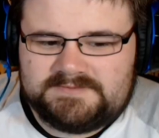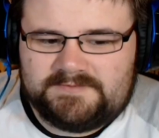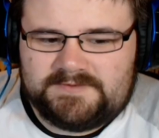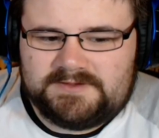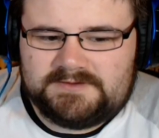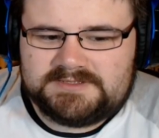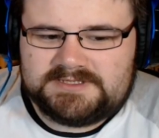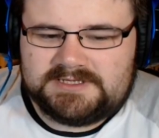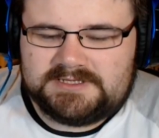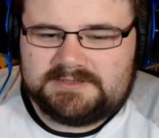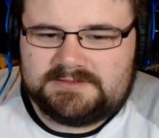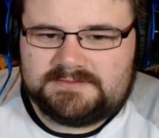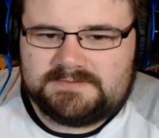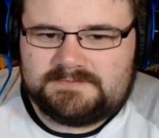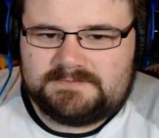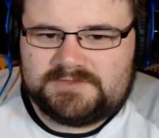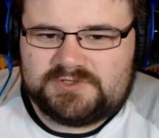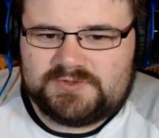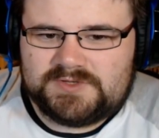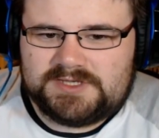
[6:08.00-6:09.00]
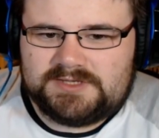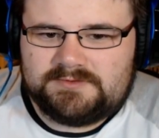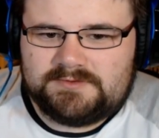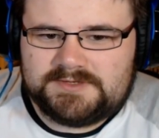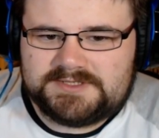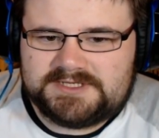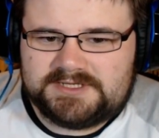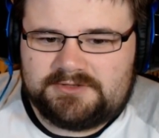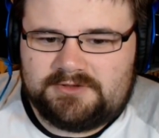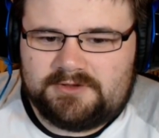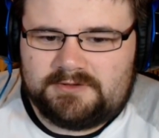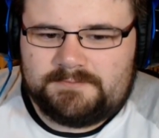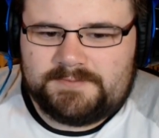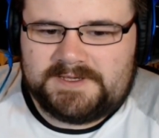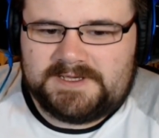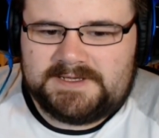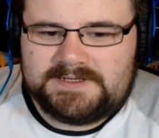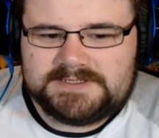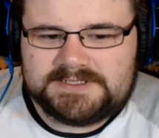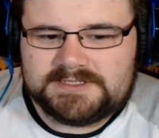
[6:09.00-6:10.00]
you to treat her as a
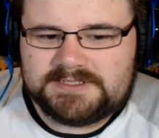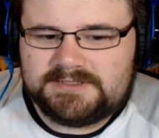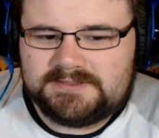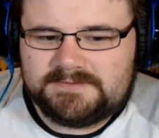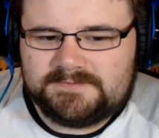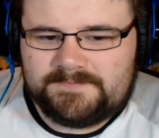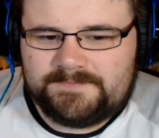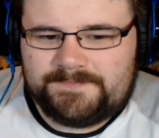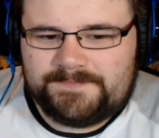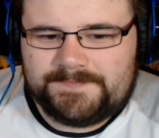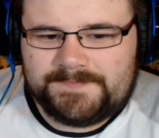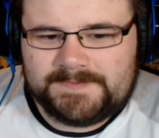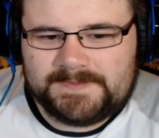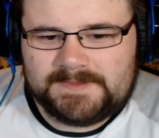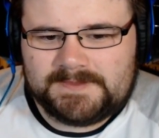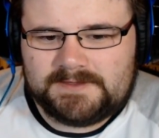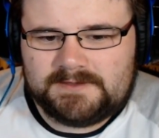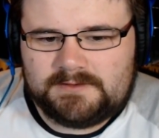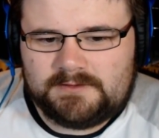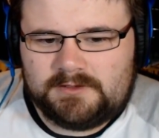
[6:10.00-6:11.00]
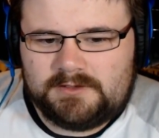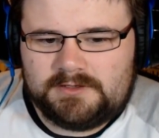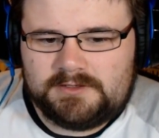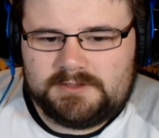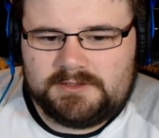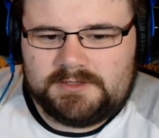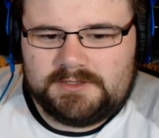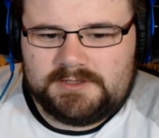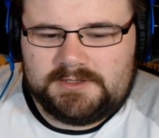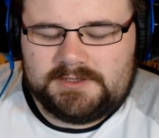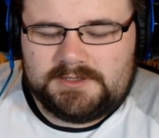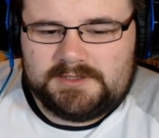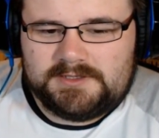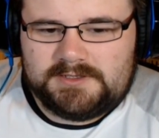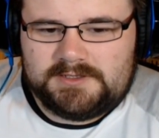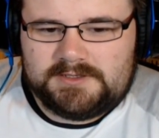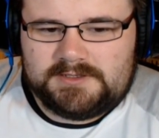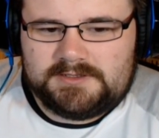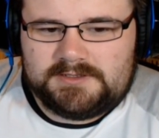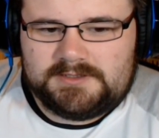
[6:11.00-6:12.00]
non-person.
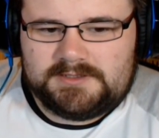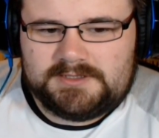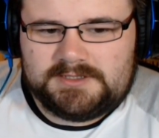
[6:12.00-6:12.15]
should too.